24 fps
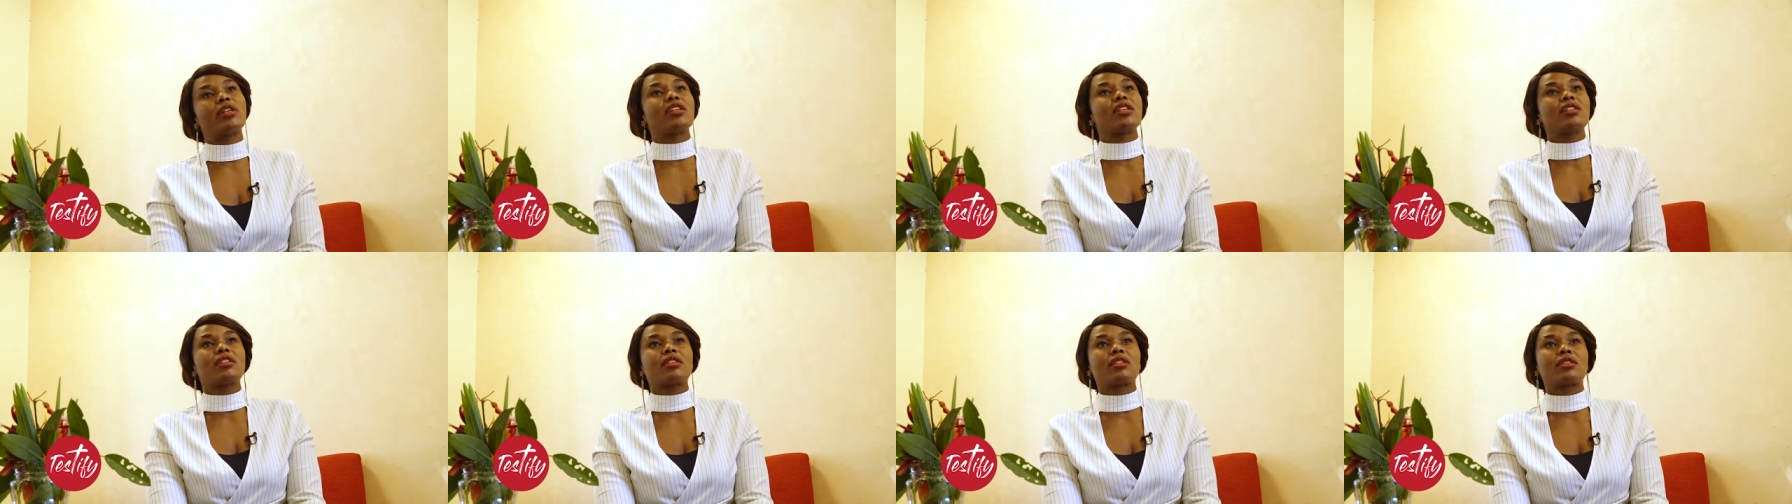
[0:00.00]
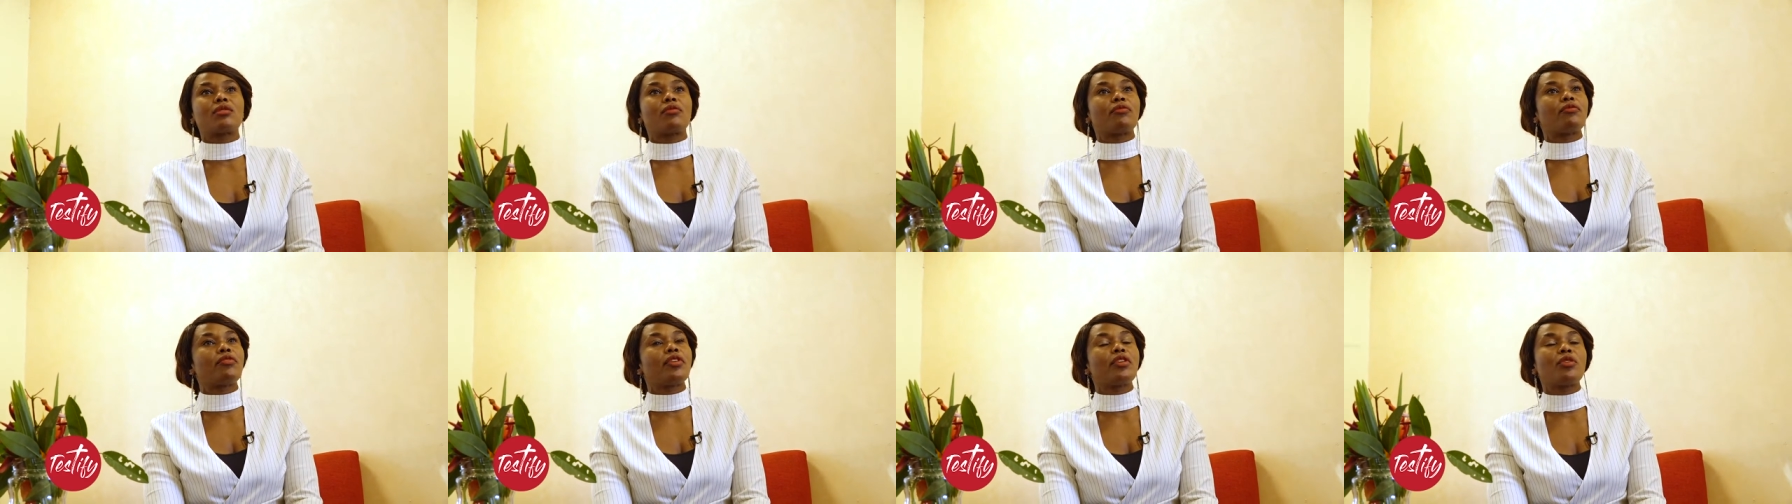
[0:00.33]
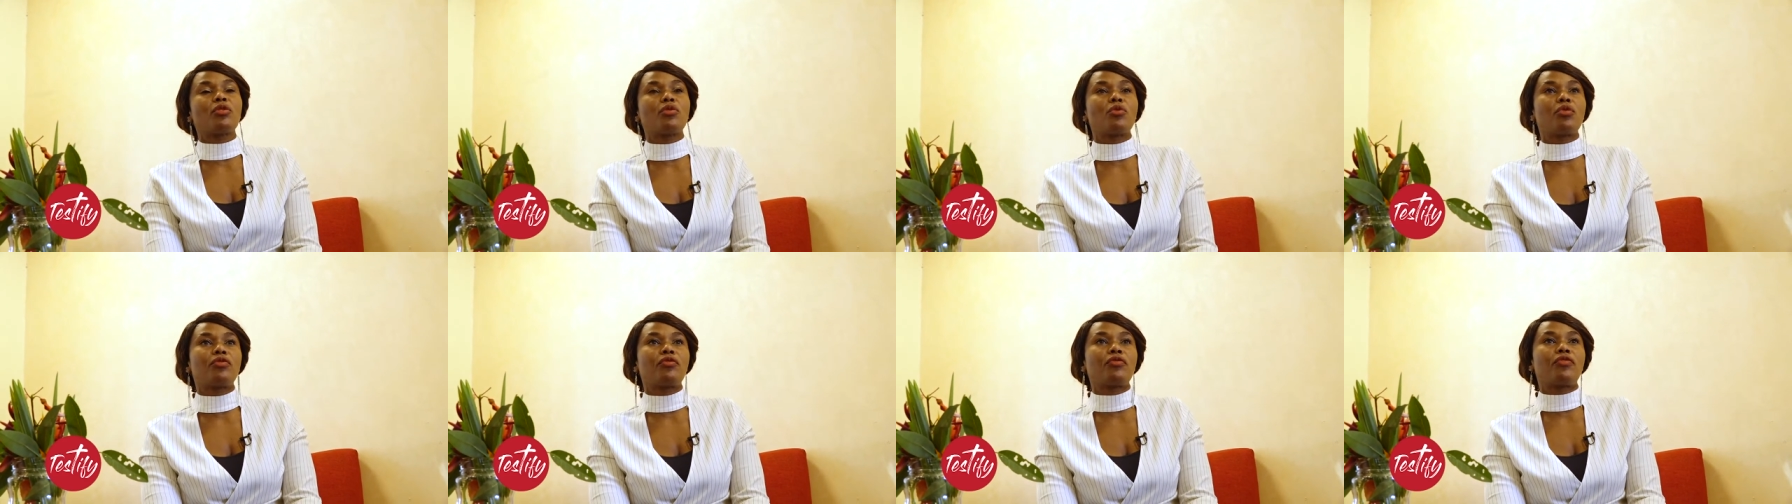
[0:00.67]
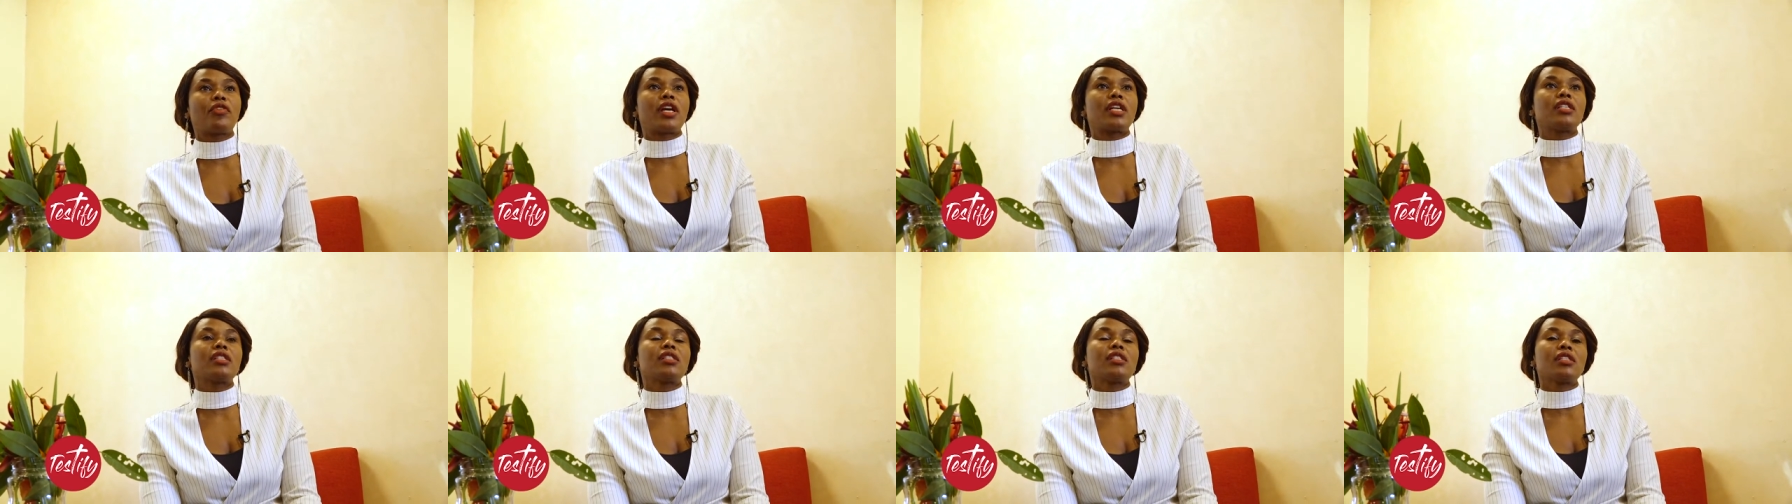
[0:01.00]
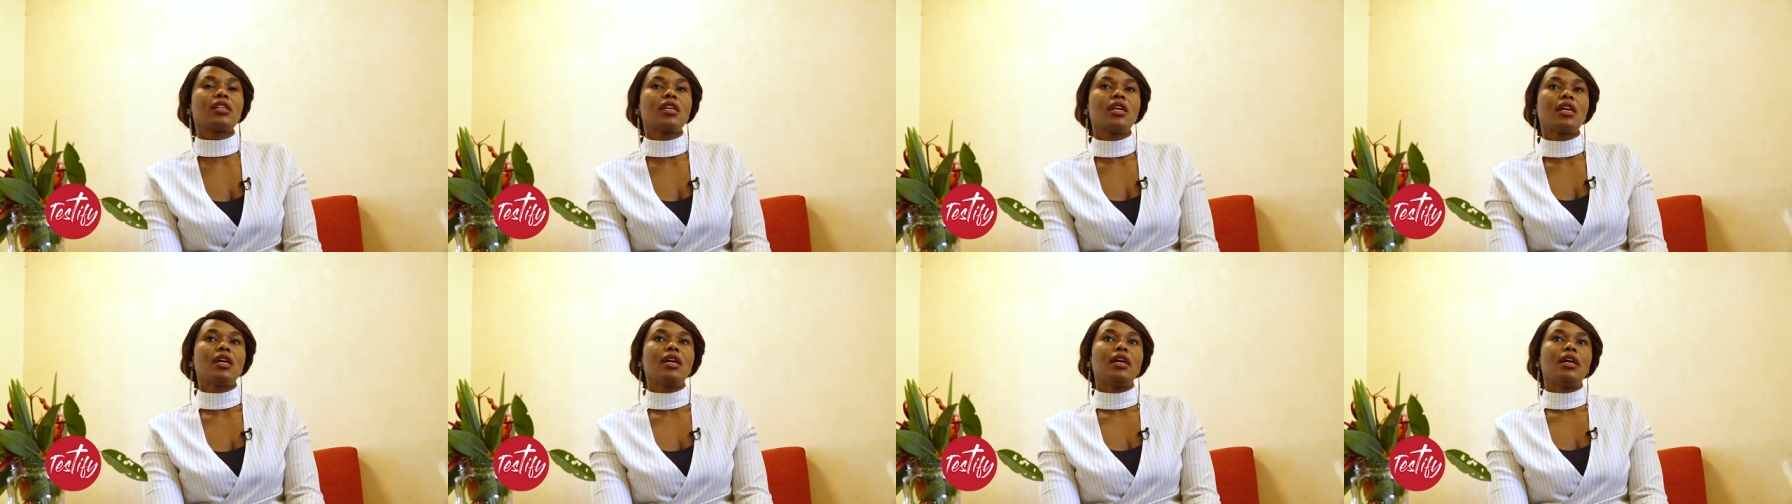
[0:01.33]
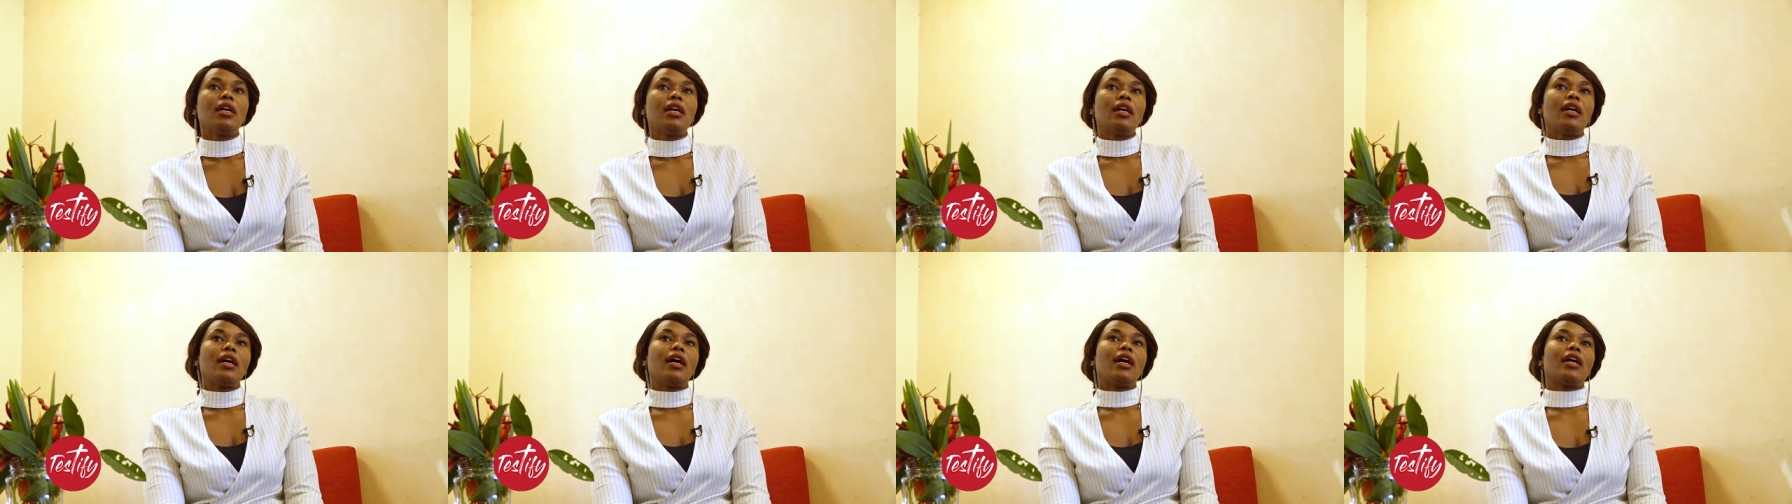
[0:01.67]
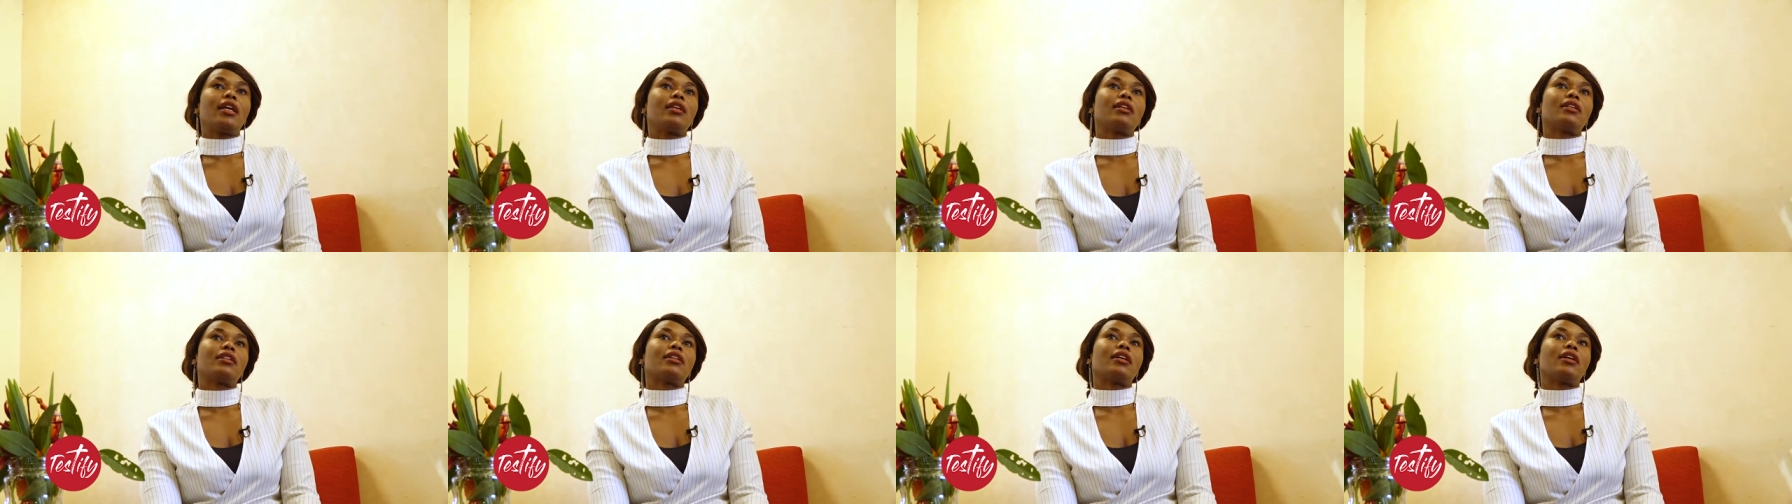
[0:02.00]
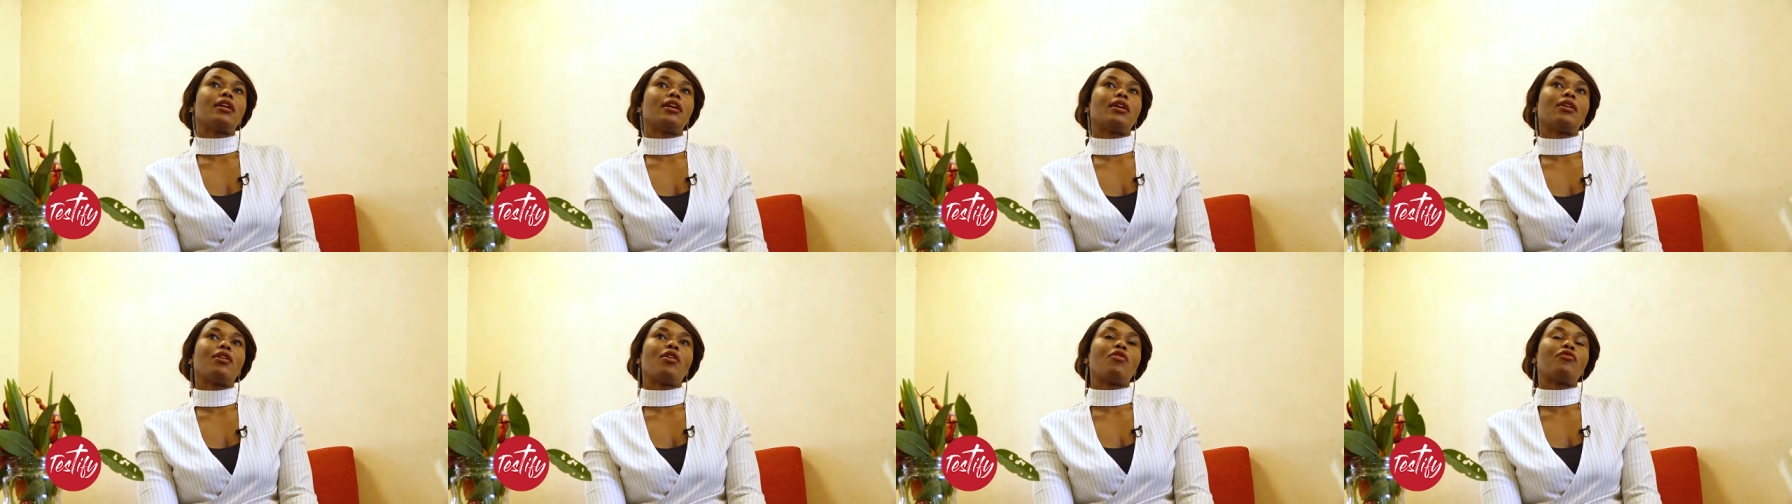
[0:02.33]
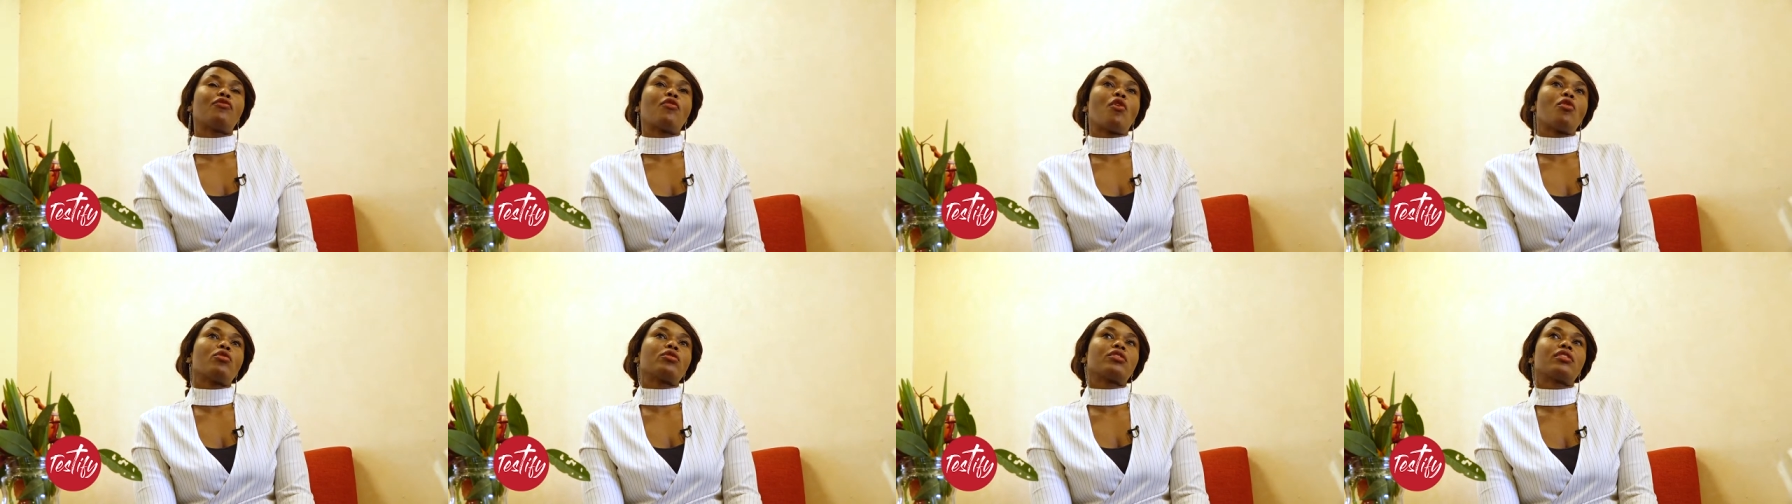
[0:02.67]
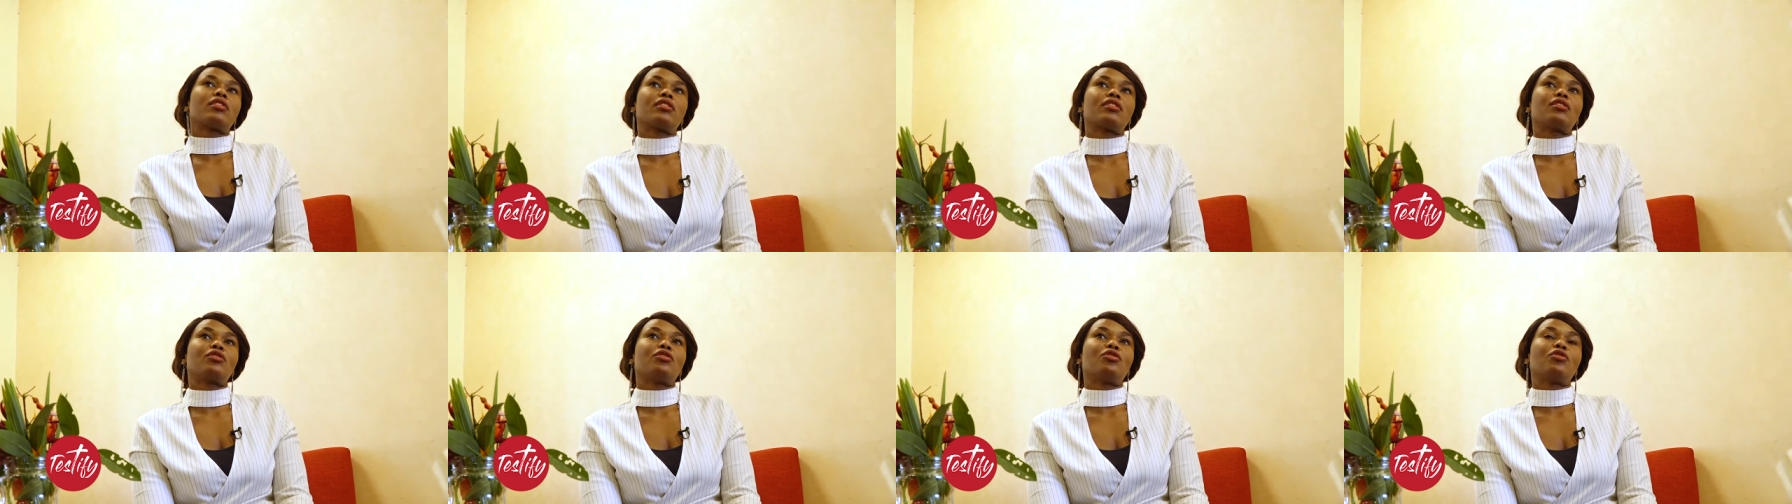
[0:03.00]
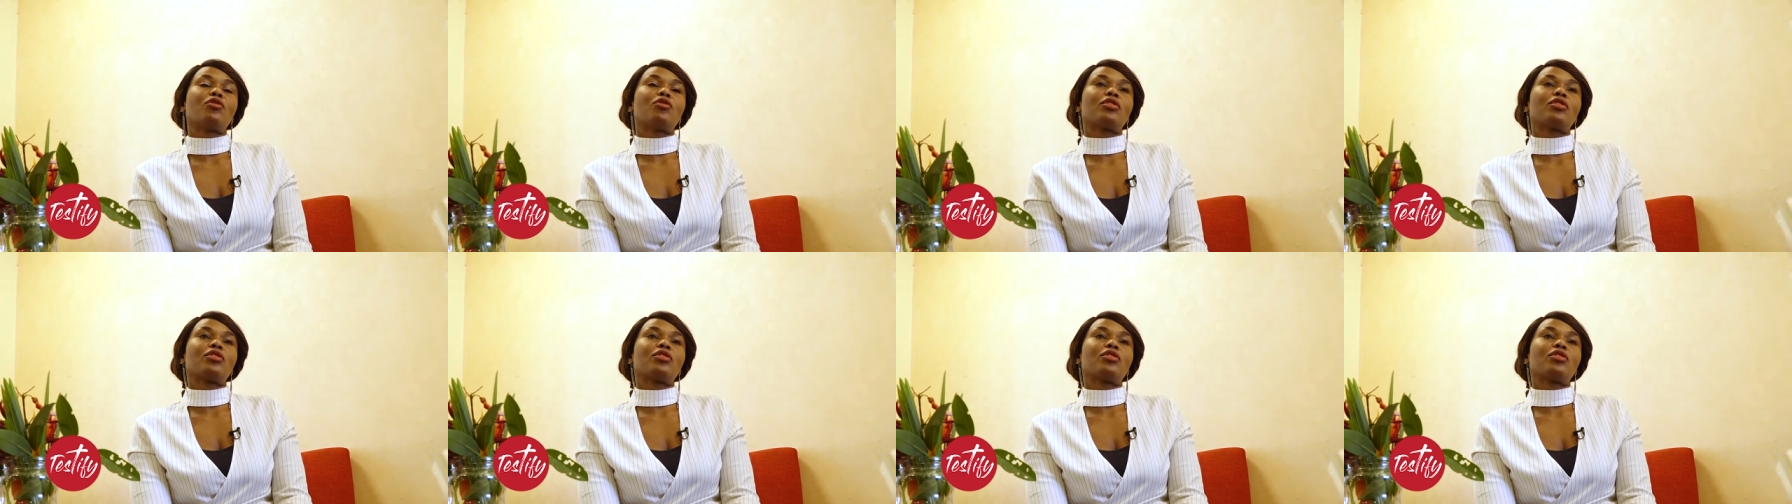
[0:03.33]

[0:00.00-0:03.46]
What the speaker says: We were just some very good friends. And of course,